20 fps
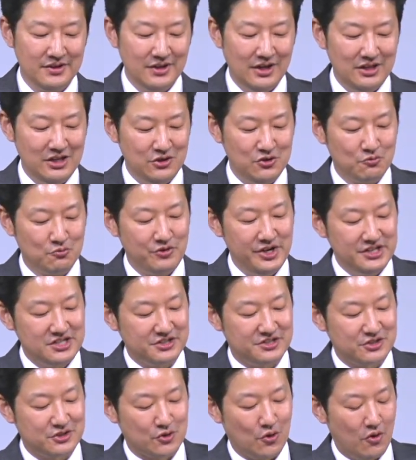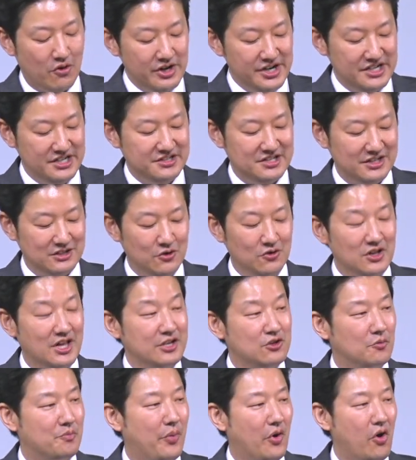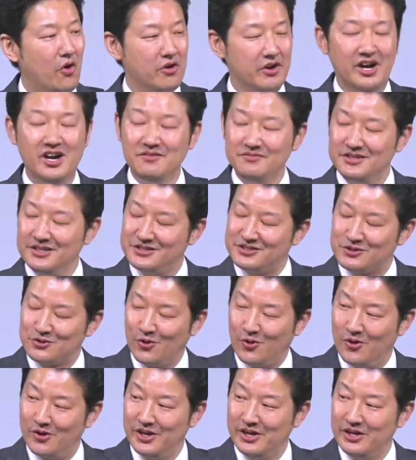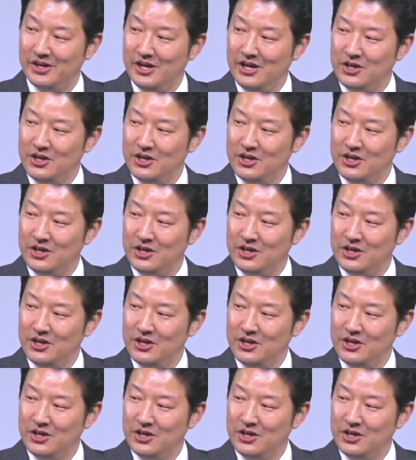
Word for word: And then you read the stories and you're like, you're part of the story. Yes.